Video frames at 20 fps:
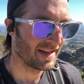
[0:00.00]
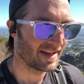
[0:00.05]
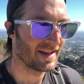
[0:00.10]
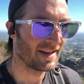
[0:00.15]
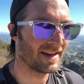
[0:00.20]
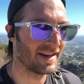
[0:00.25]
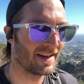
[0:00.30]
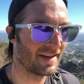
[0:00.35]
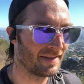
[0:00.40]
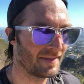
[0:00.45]

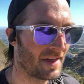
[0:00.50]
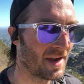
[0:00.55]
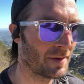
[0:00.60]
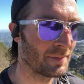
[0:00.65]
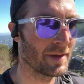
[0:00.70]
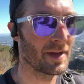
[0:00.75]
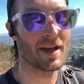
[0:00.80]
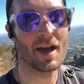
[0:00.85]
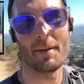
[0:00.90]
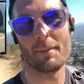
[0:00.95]
That'll
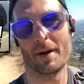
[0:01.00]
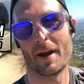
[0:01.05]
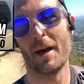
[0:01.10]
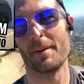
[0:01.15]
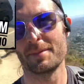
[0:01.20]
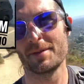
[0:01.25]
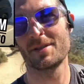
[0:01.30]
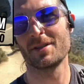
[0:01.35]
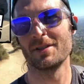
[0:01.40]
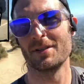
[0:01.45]
be coming
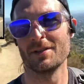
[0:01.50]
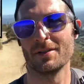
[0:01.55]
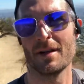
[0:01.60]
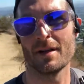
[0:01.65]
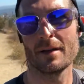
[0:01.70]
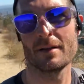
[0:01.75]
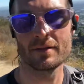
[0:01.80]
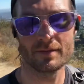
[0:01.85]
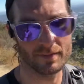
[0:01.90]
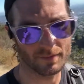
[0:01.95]
up soon.
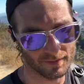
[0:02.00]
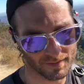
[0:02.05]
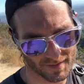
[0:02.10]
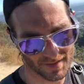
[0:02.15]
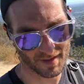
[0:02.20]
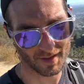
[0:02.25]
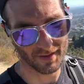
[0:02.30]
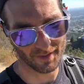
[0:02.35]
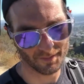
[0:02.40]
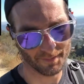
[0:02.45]

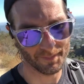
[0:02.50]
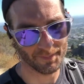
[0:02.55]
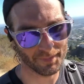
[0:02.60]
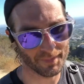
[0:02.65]
So